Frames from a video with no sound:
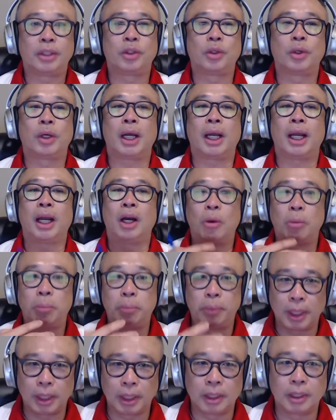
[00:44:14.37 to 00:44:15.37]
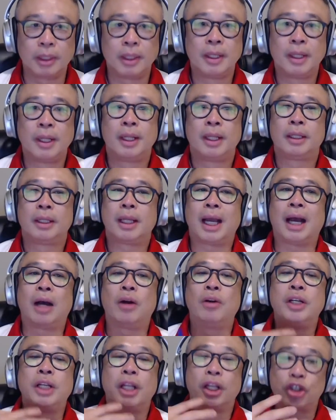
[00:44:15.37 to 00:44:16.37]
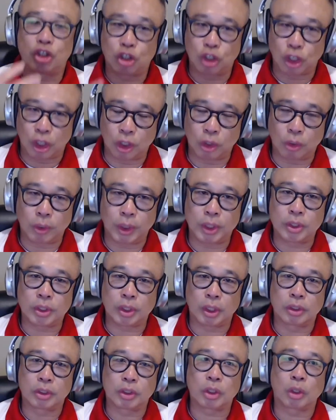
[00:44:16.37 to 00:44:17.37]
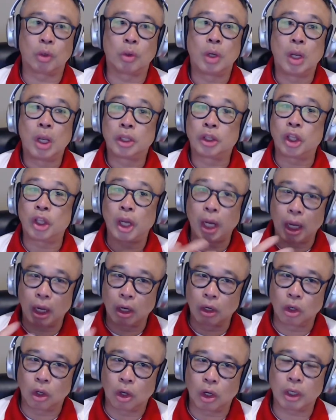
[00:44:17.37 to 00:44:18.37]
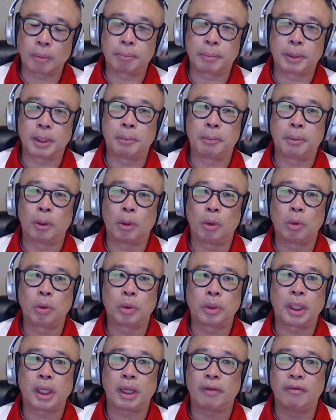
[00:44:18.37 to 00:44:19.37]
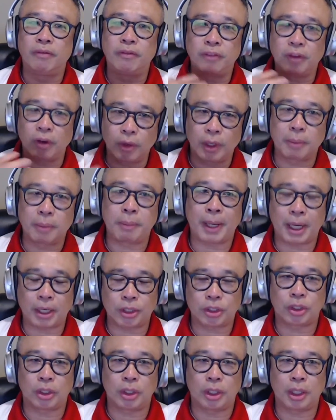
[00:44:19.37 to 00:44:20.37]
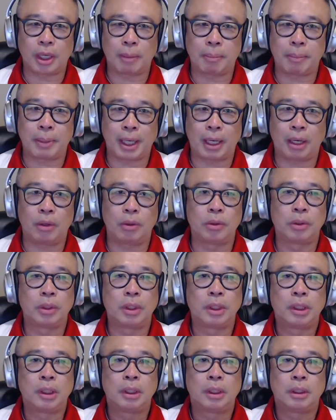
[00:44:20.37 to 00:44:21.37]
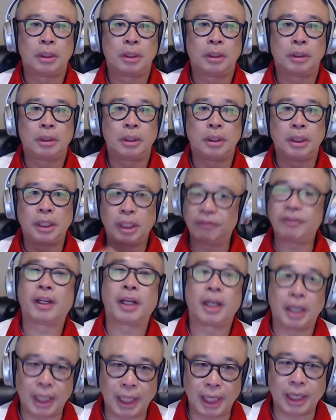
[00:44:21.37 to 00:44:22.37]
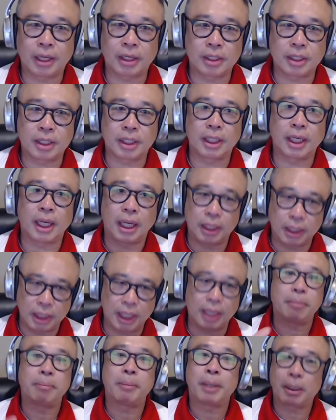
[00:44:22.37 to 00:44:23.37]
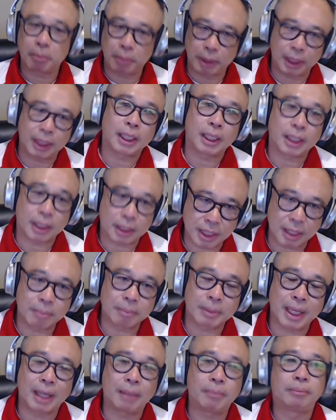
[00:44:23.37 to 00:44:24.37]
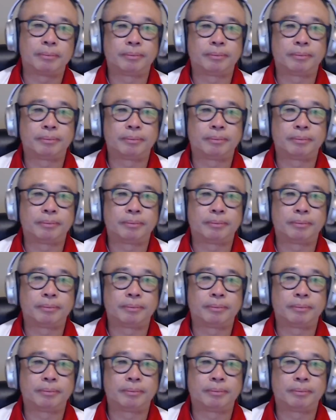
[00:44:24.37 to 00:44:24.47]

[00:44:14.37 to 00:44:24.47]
You are helping our next generation. So there are a lot of people, they are very passionate about leaving a legacy and yet make money at the same time.